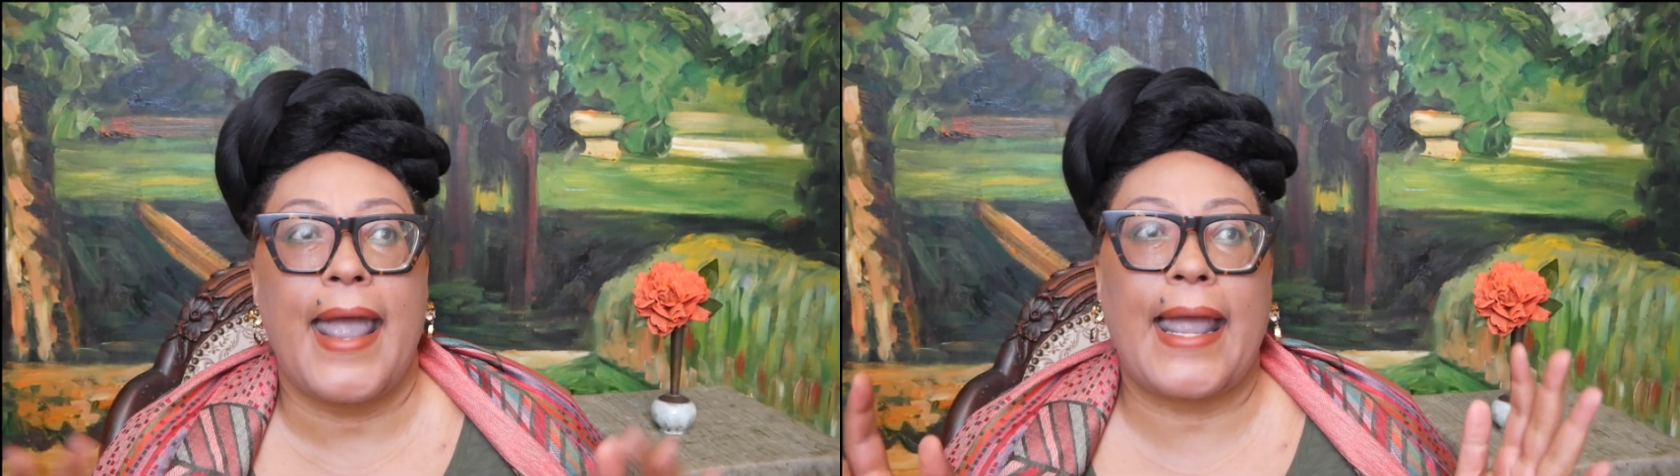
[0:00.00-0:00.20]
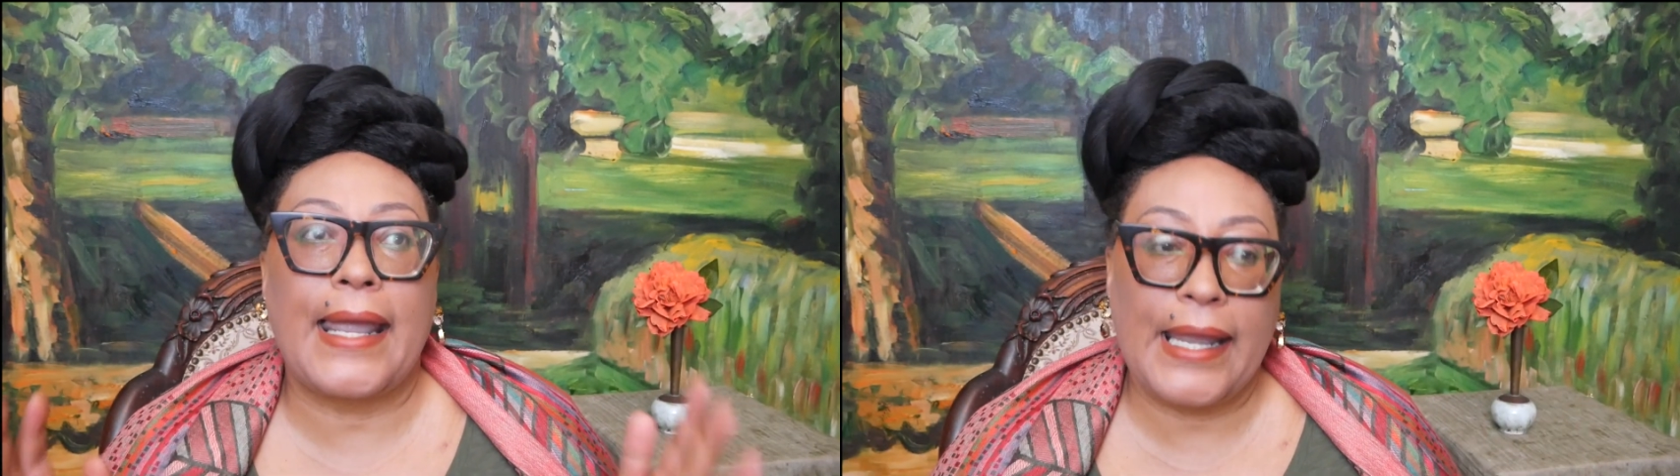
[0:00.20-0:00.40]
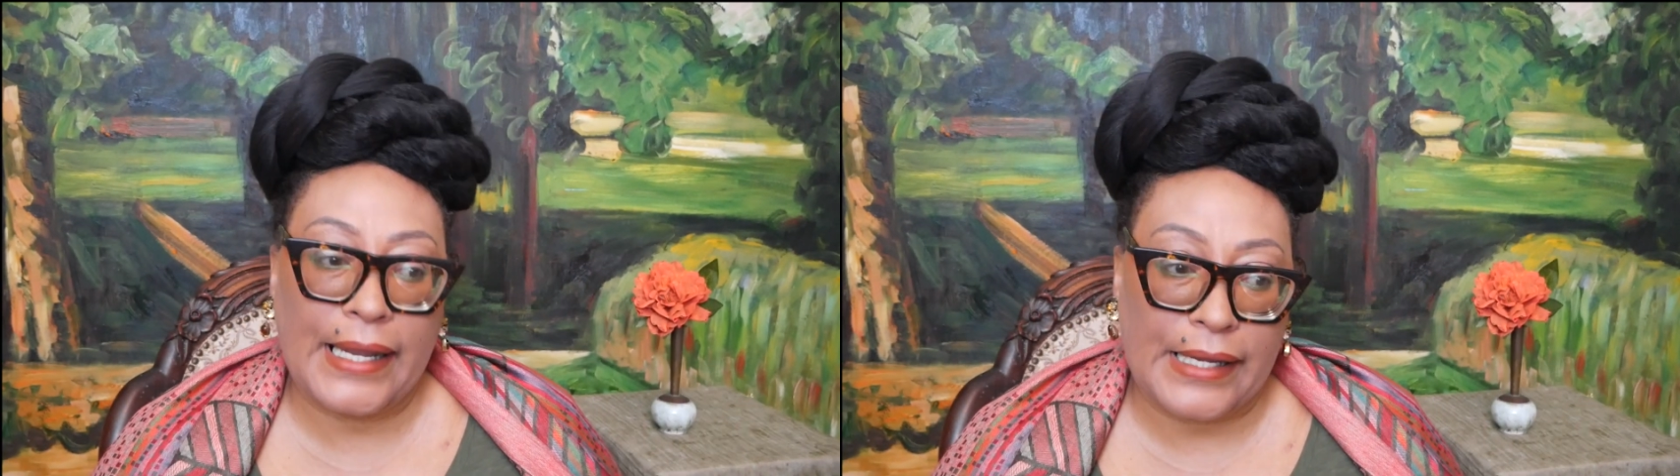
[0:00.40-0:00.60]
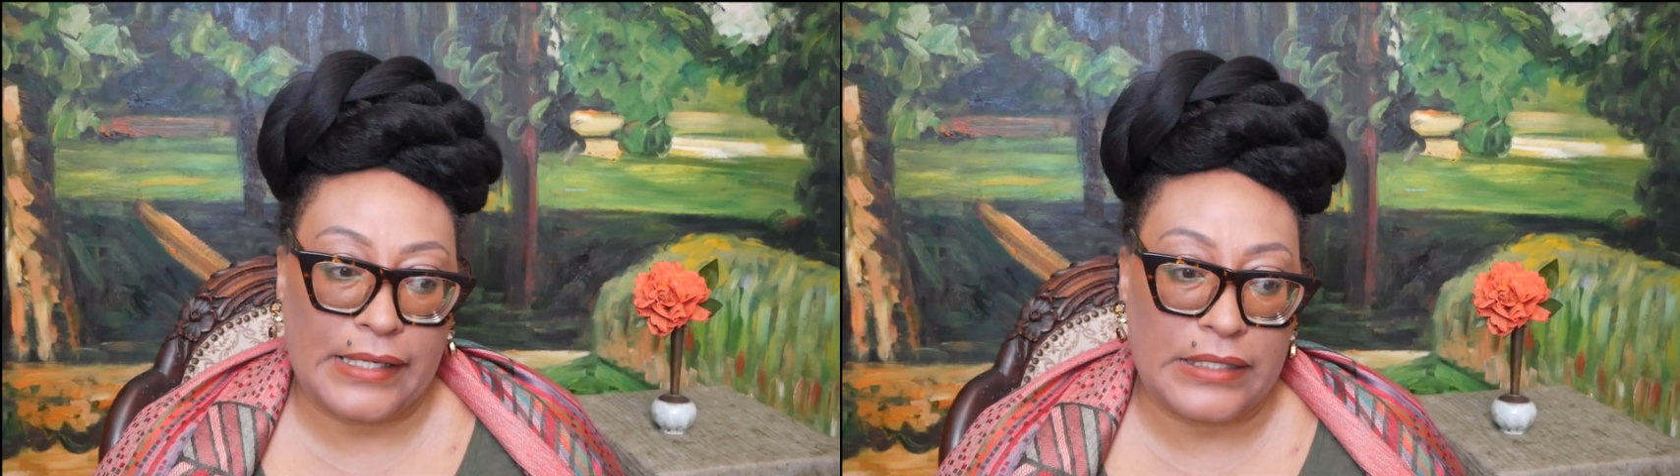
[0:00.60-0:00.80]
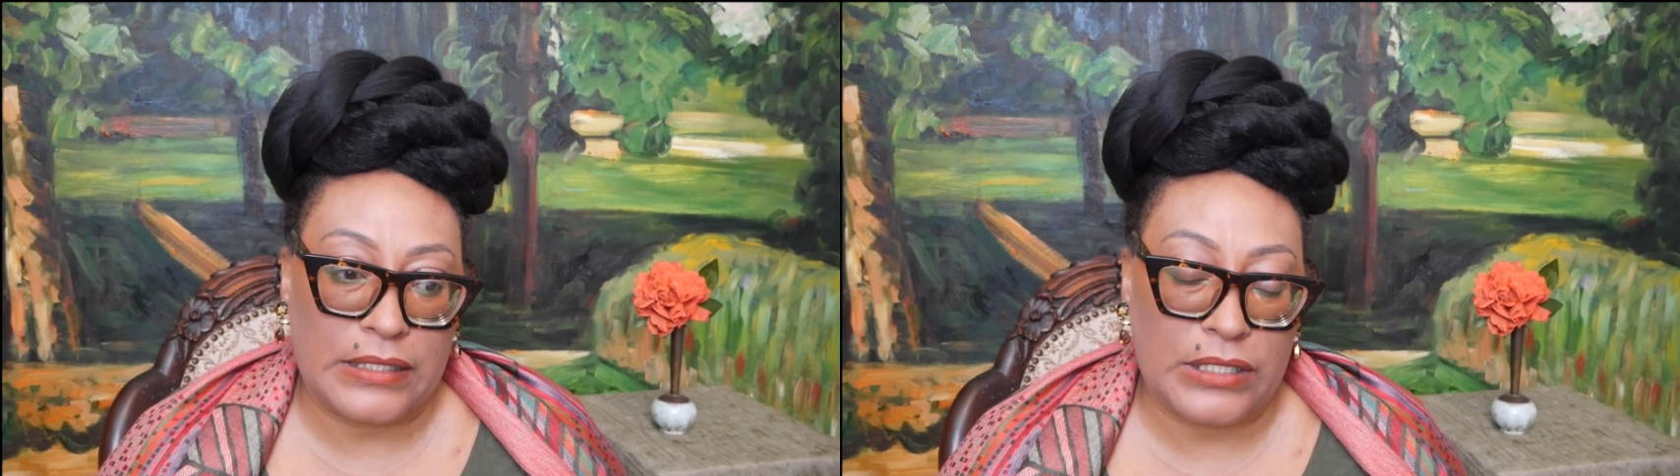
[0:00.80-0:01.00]

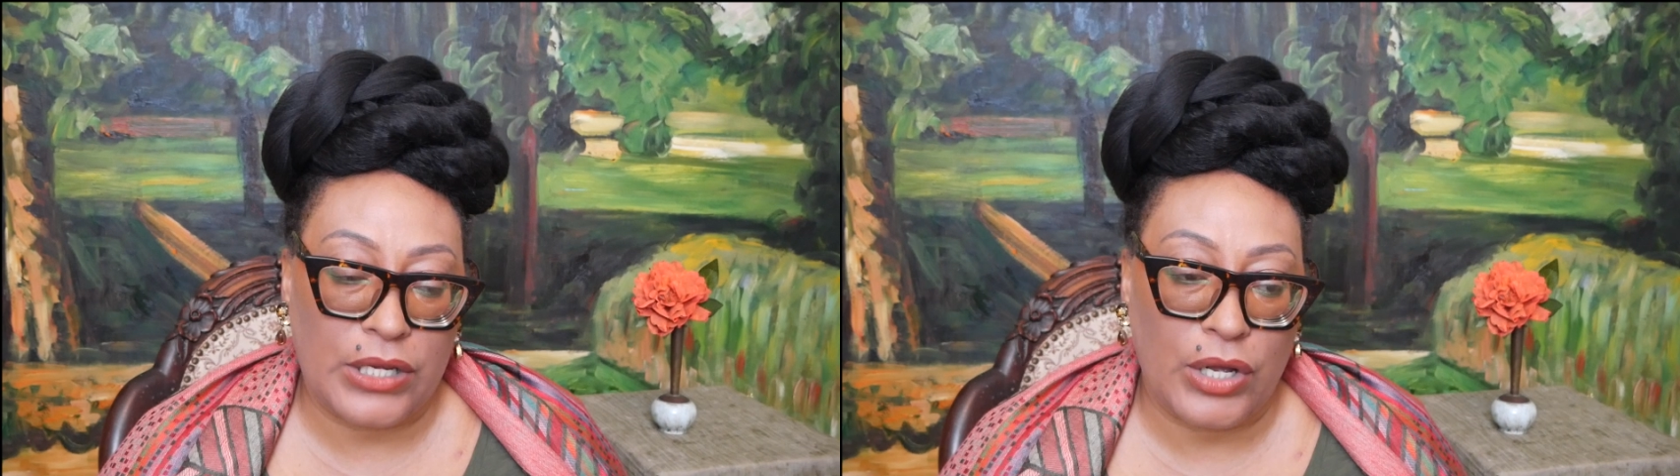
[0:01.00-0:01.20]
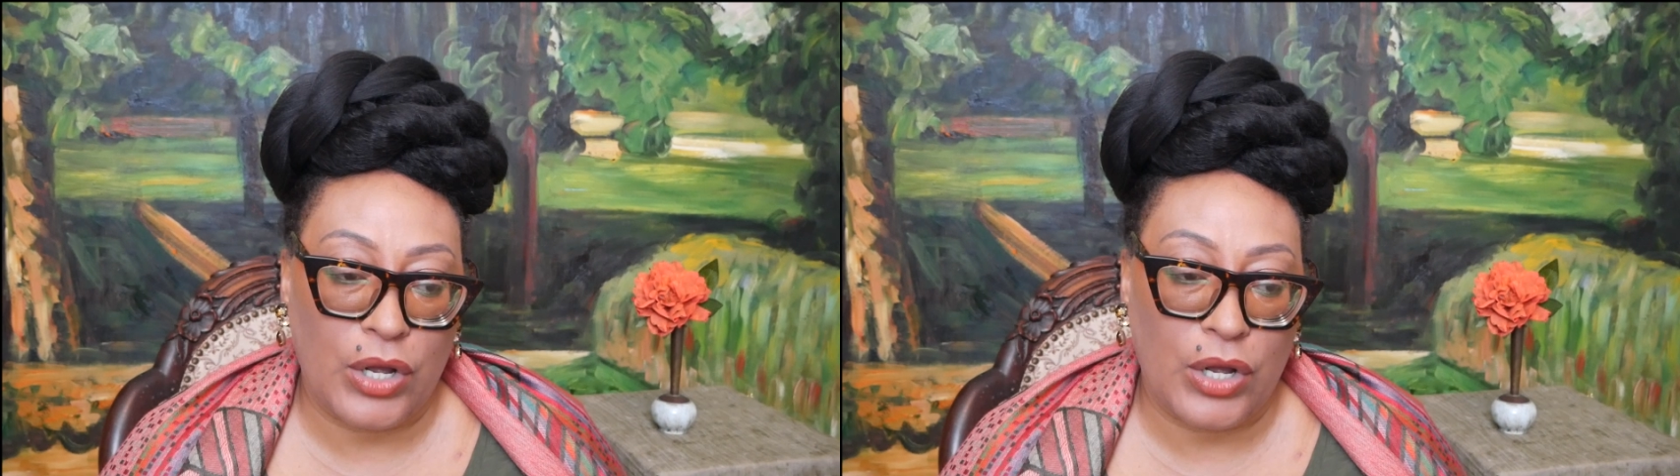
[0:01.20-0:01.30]
and